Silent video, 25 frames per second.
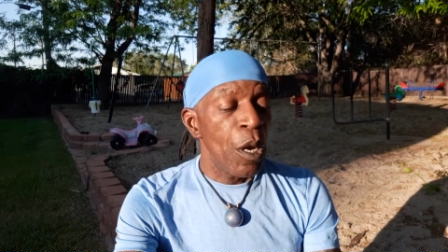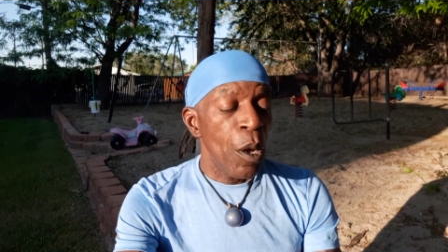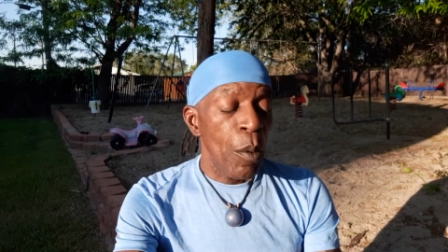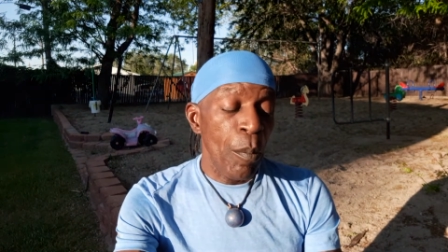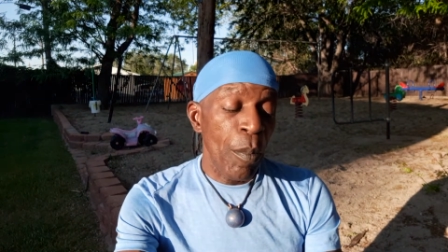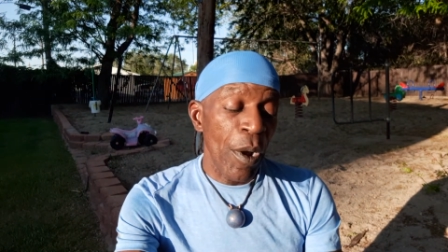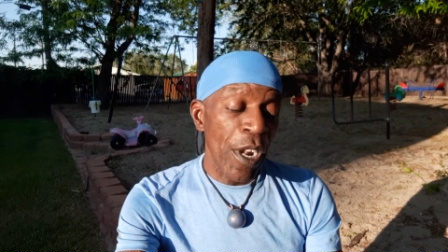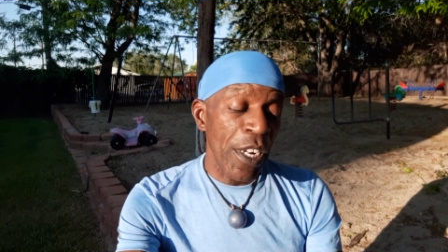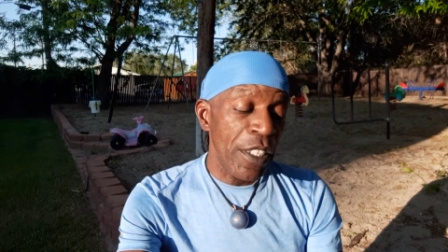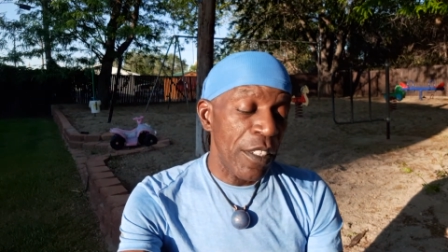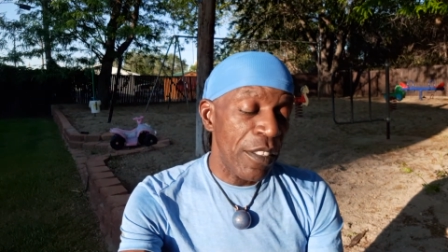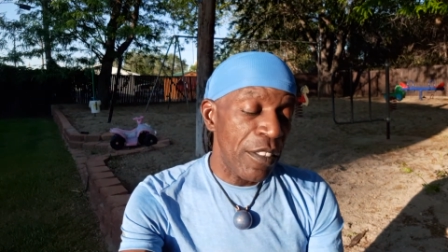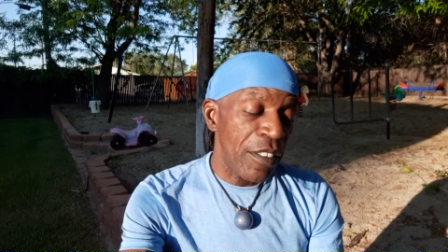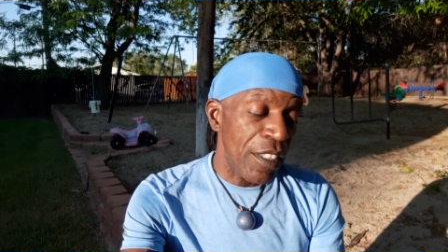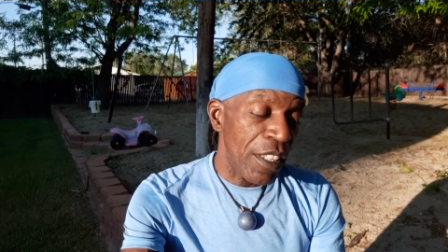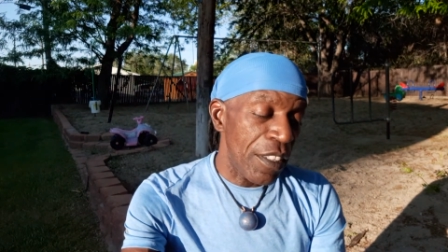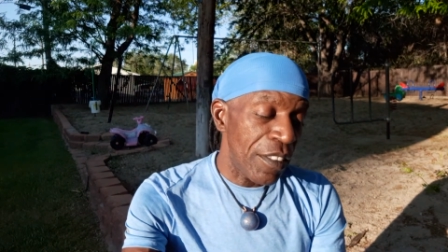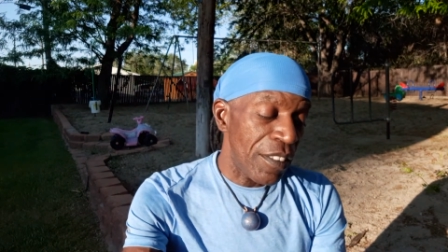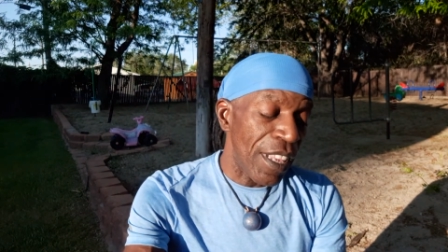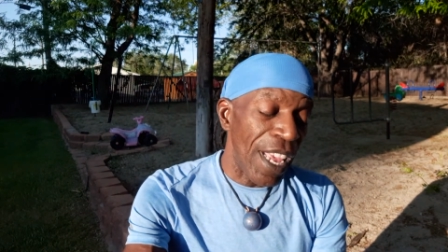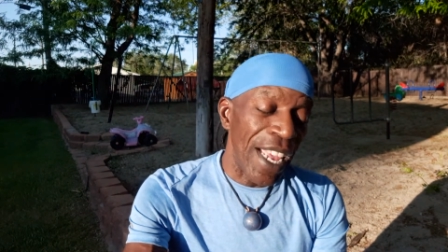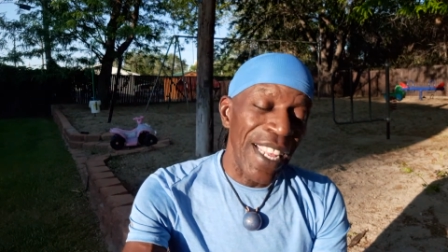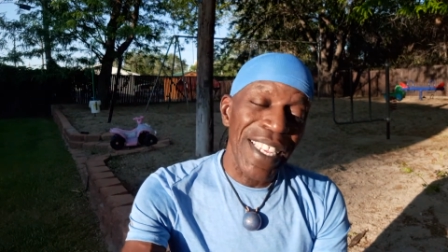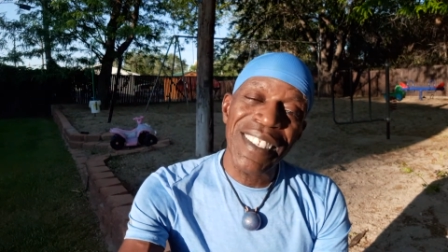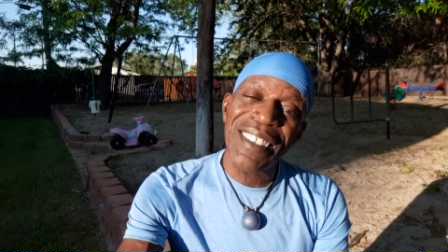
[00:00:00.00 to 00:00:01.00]
But since
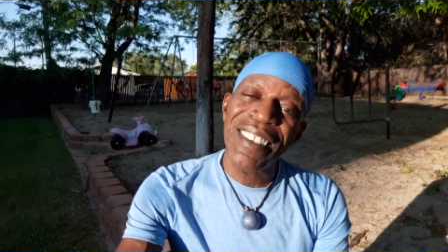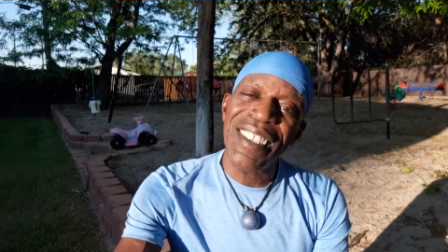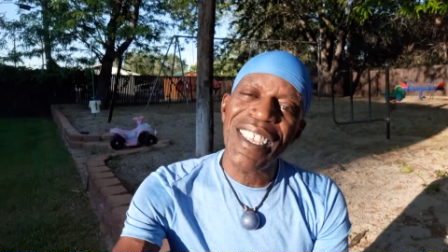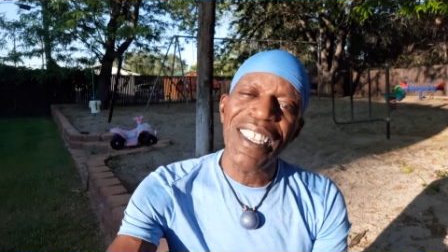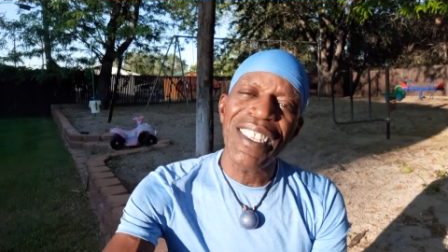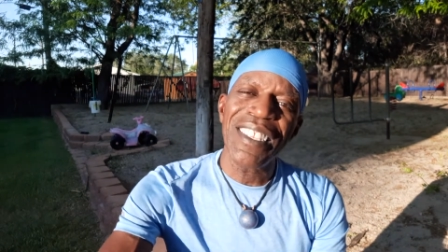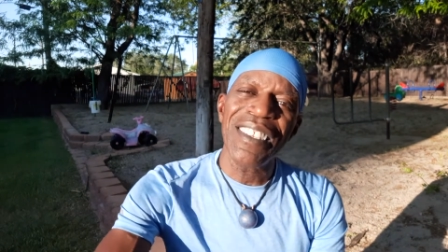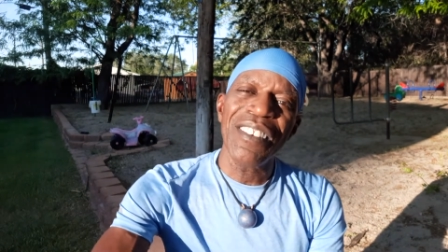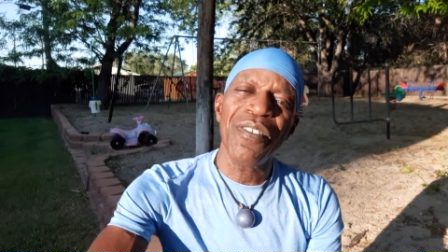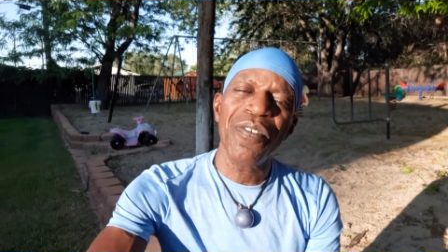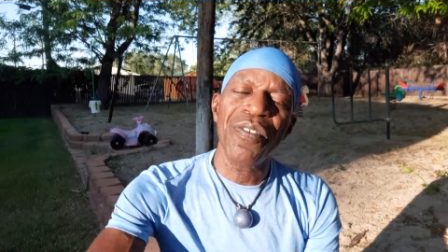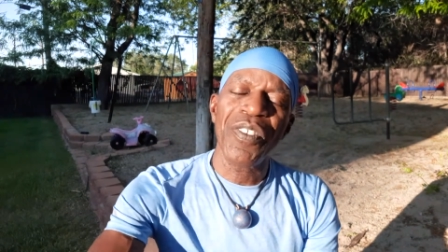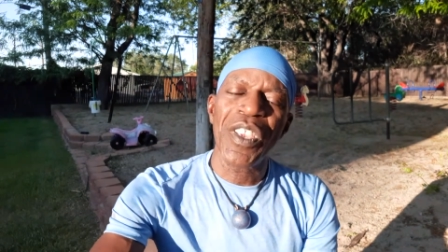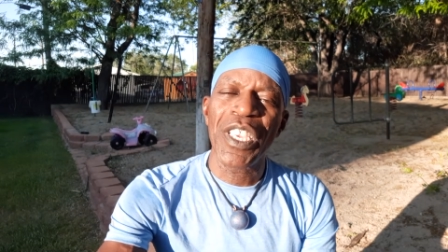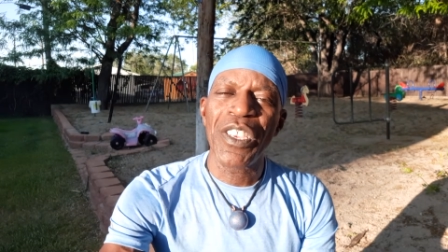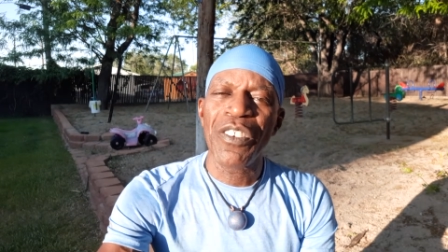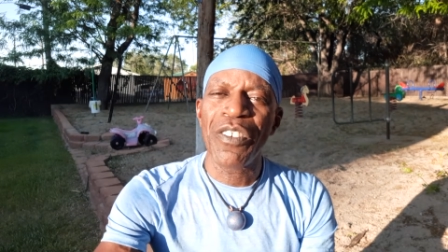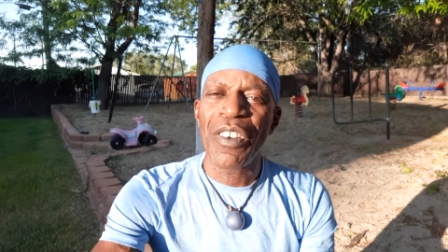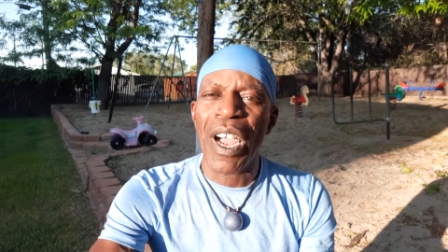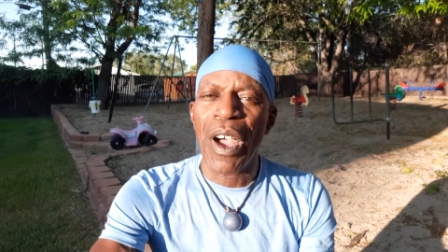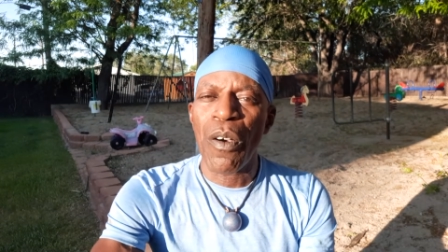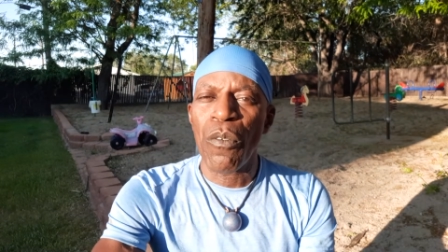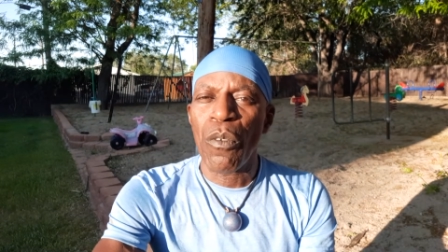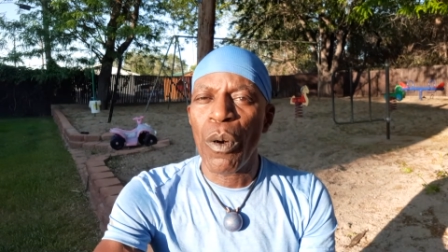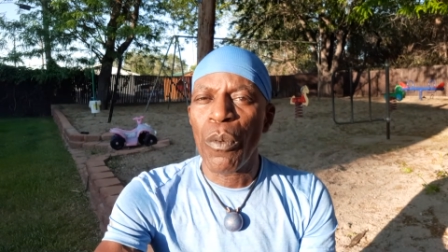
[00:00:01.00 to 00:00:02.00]
I didn't figure
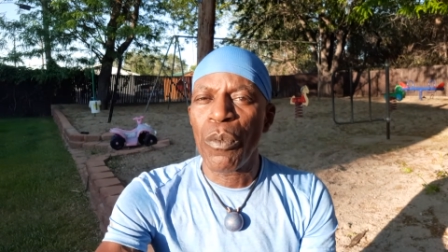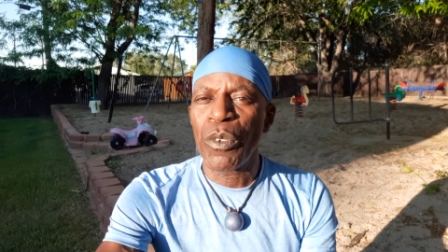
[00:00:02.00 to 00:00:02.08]
out what